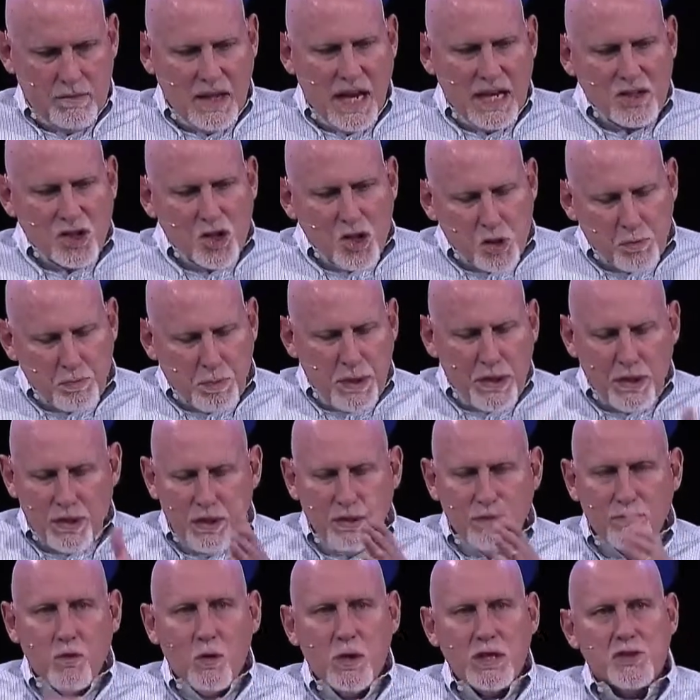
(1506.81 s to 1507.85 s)
That
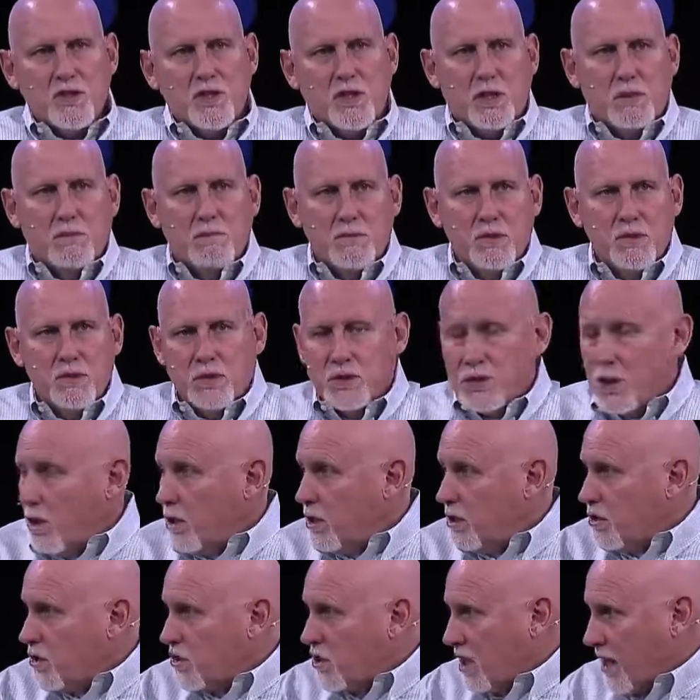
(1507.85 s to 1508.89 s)
spirit of wisdom, you'll
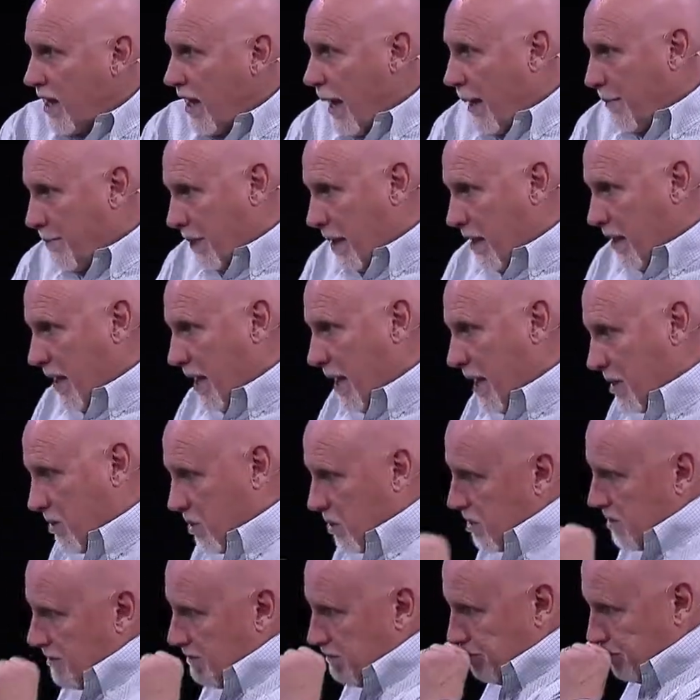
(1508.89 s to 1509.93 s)
notice the capital
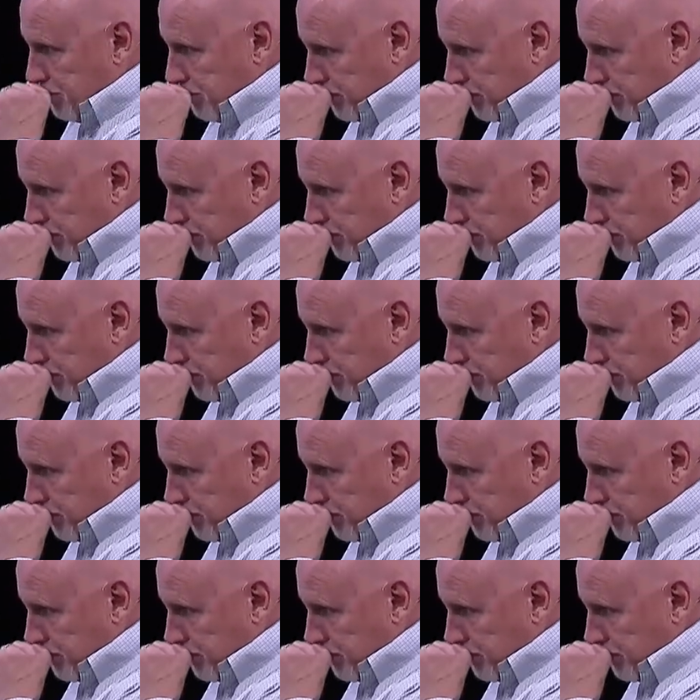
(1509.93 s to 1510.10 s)
S.